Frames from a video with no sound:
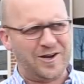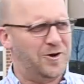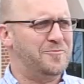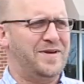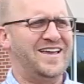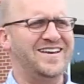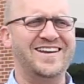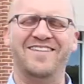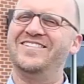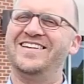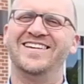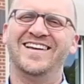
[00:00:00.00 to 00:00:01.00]
homemade. I
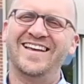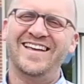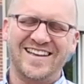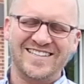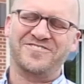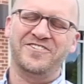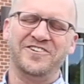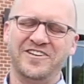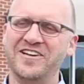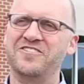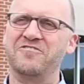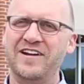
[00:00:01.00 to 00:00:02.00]
mean, it's really
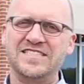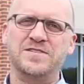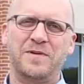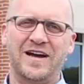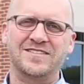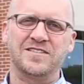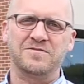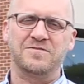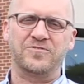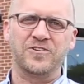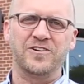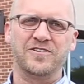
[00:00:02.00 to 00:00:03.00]
a great spot
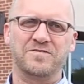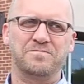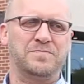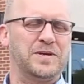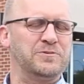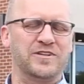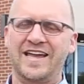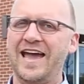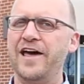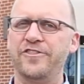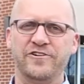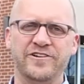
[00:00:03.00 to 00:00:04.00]
for people to
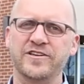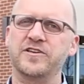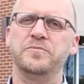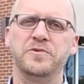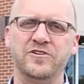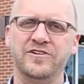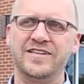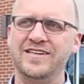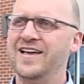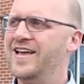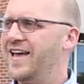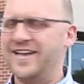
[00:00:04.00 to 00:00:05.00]
gather in the community,
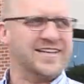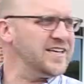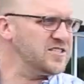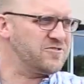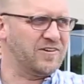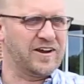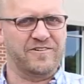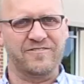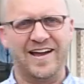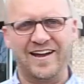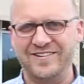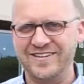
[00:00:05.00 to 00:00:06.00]
and kids run
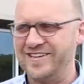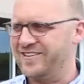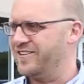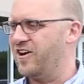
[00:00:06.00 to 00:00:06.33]
around here